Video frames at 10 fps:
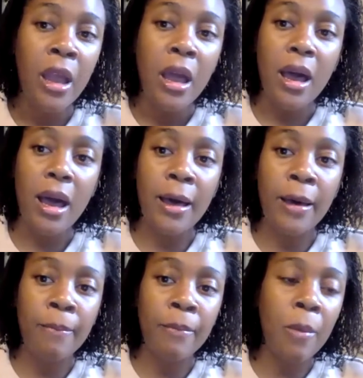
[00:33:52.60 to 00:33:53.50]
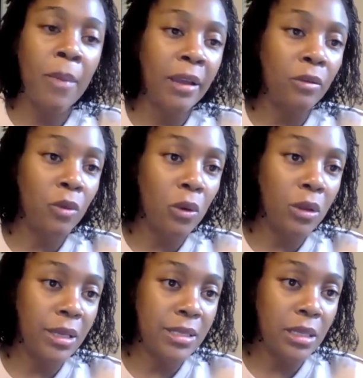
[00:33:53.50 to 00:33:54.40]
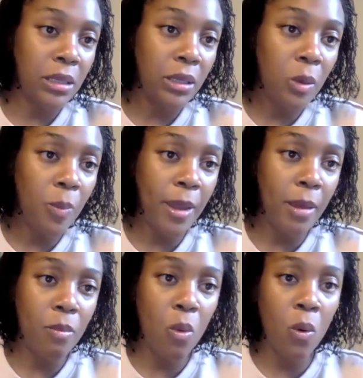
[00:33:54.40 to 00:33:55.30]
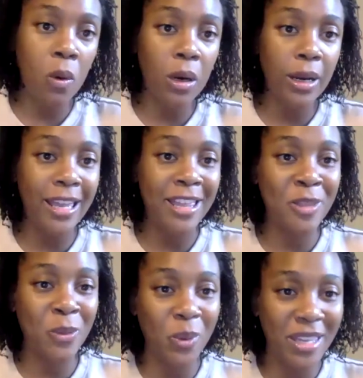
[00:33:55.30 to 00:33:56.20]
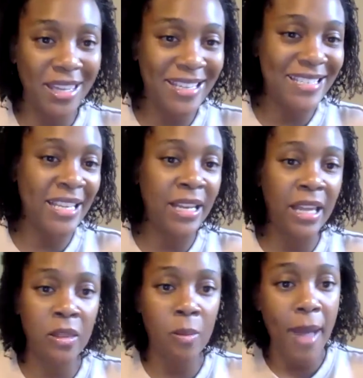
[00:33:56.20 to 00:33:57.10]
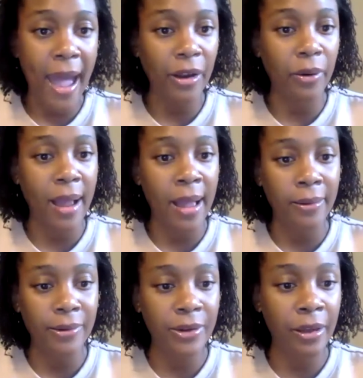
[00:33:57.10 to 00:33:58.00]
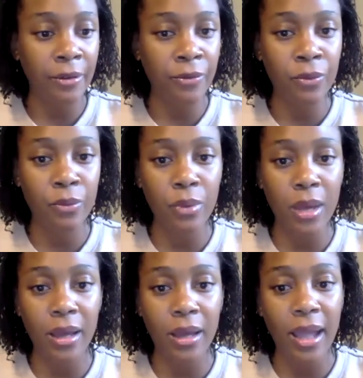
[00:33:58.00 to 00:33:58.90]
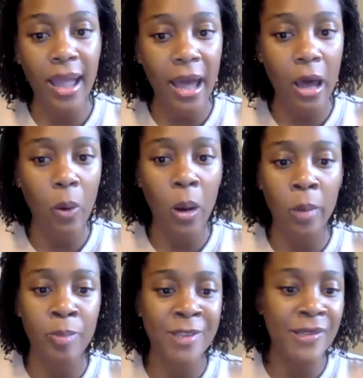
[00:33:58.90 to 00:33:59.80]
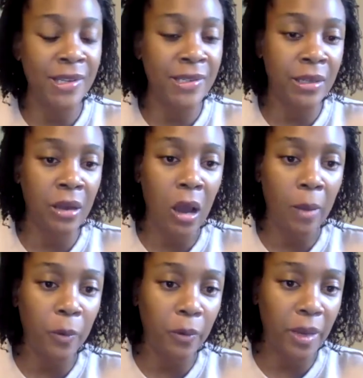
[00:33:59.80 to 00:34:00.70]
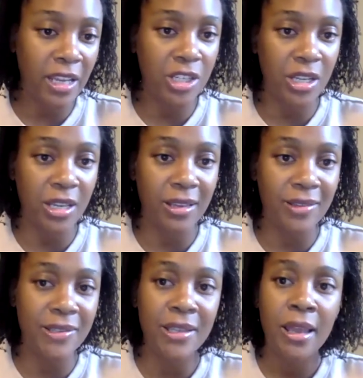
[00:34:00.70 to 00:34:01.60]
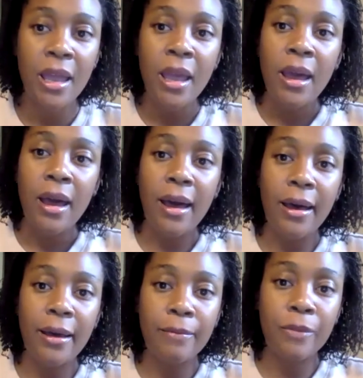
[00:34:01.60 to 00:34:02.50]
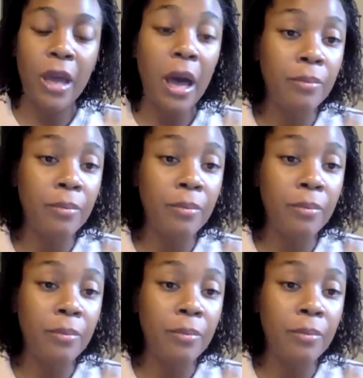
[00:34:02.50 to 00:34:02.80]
My role is a little bit more in the weeds and in the background of how our business and operations come